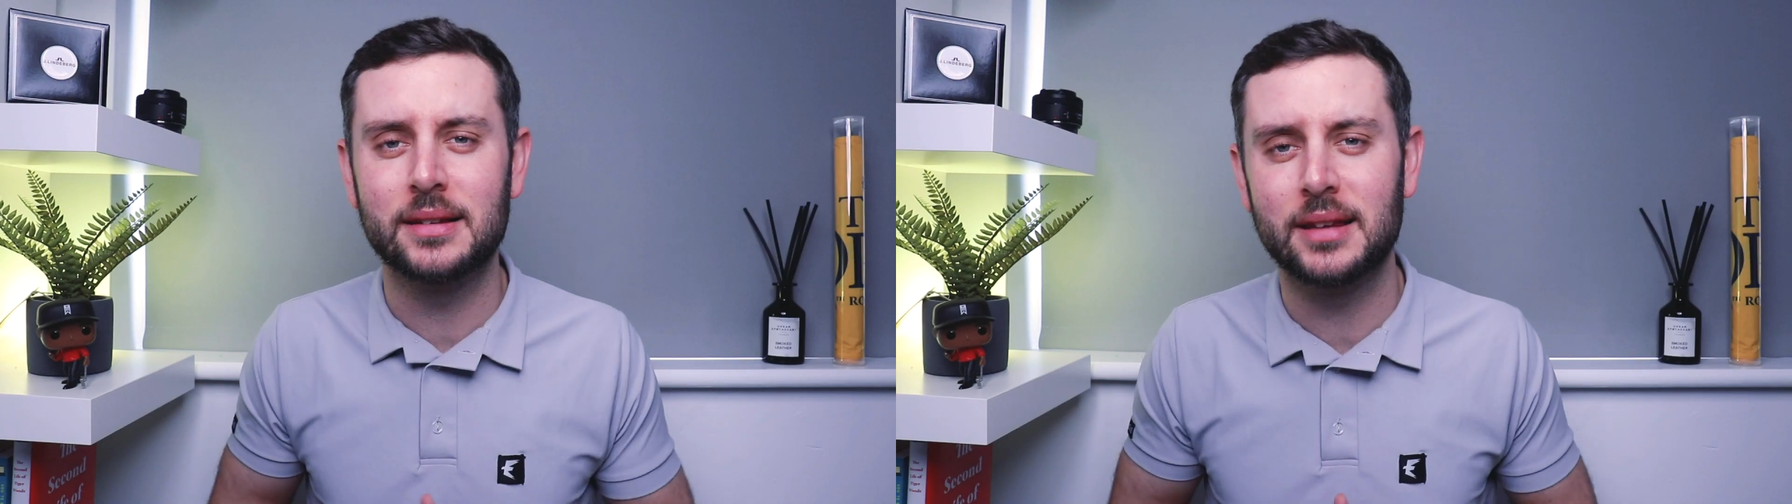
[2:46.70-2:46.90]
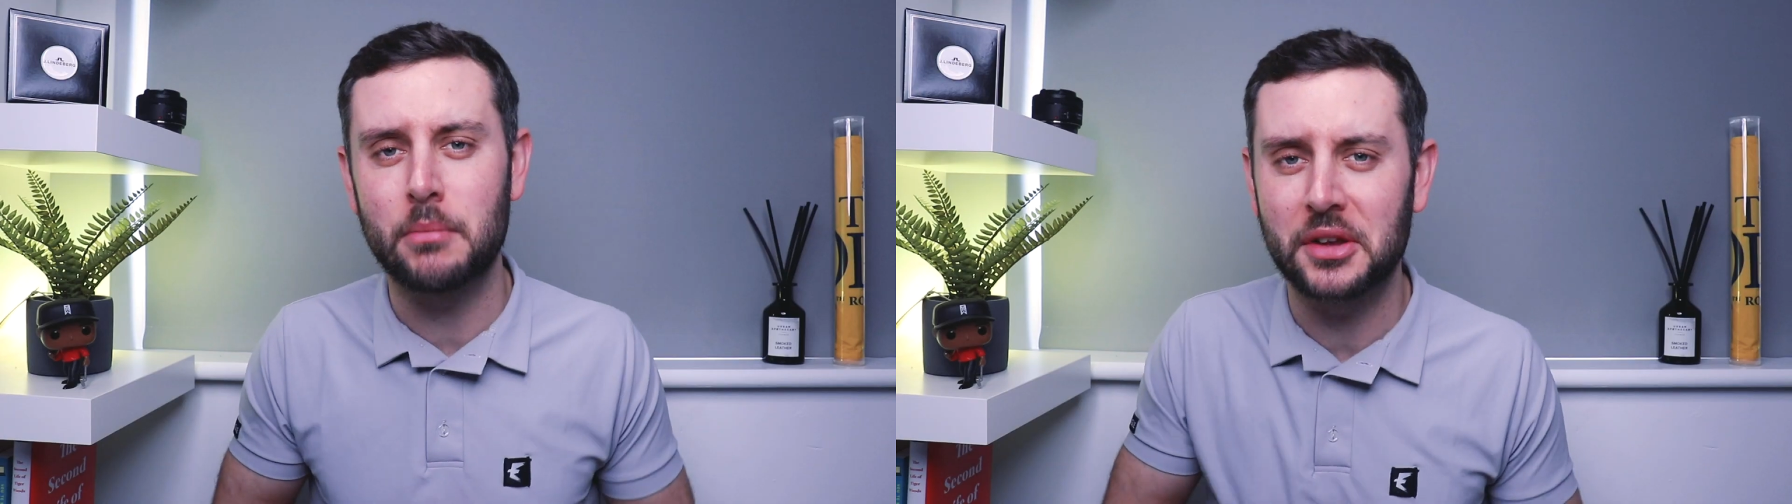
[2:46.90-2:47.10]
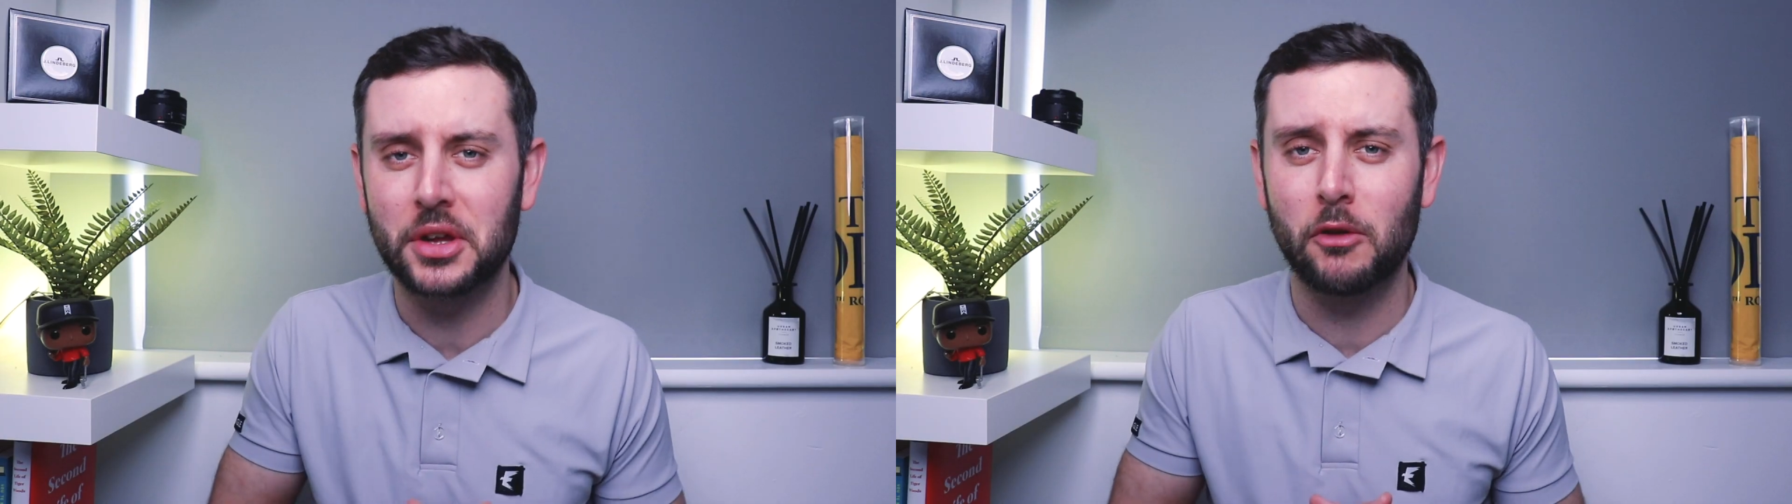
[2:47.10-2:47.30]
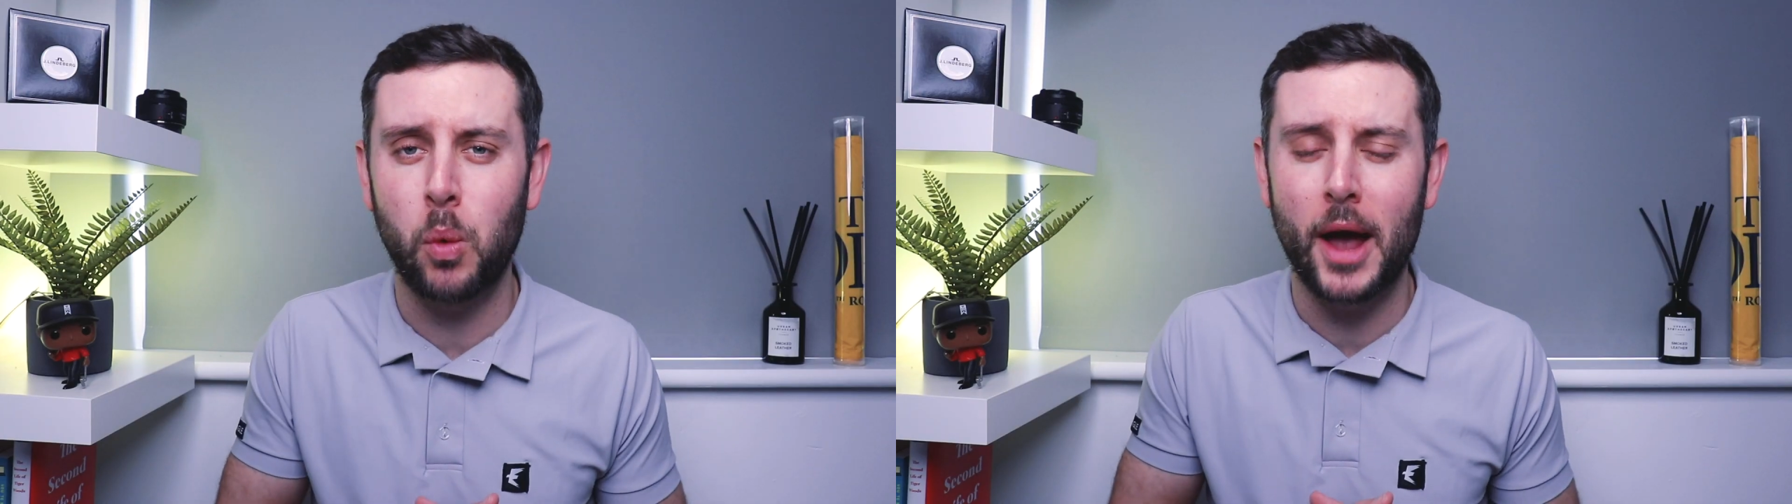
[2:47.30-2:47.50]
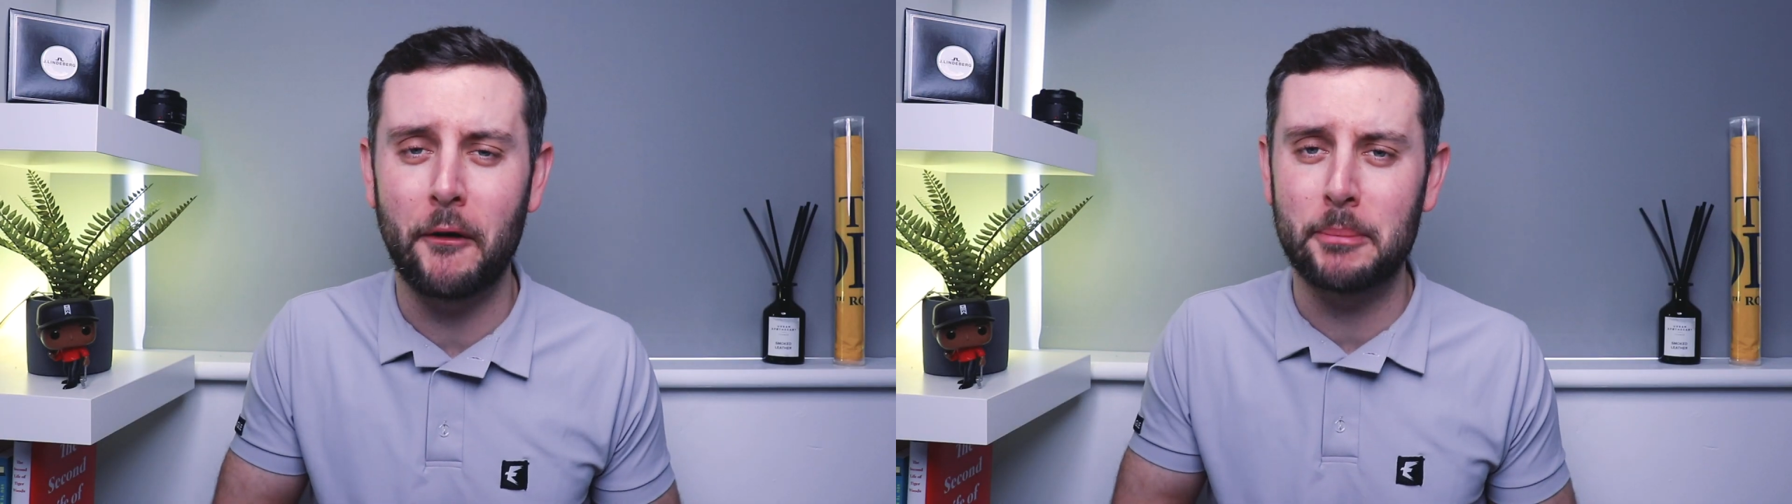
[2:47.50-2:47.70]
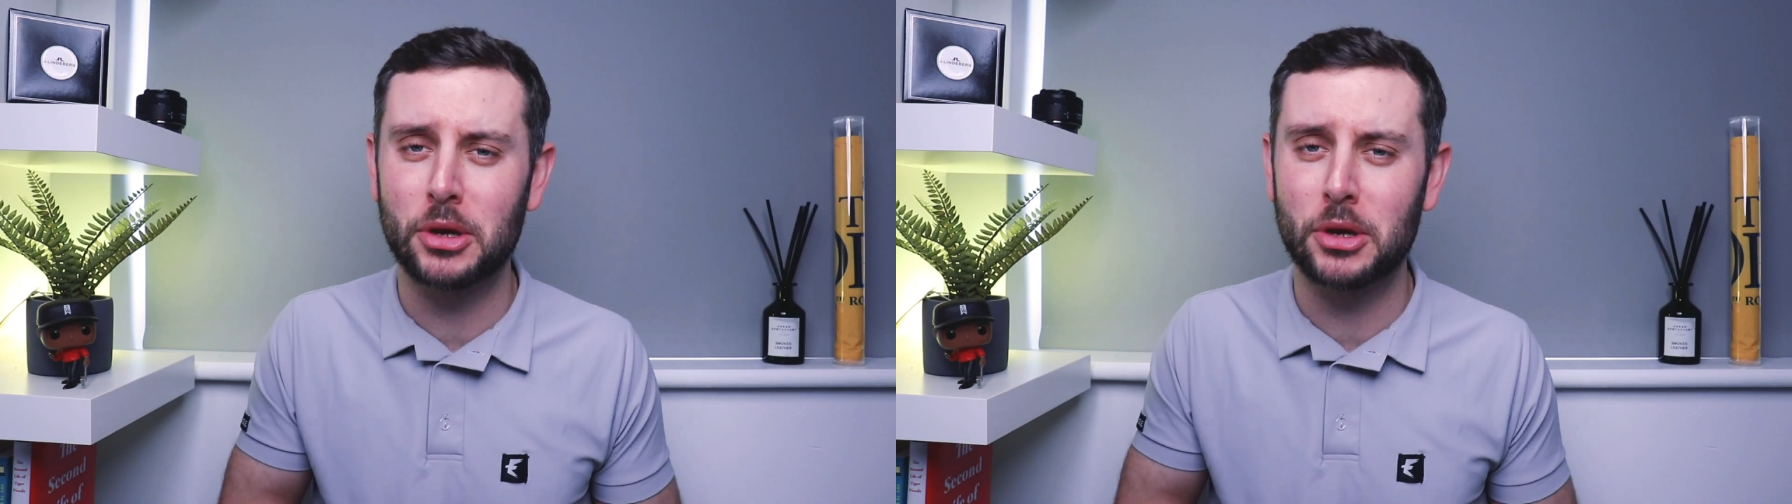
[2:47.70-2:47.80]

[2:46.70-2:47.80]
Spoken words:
can see myself wearing,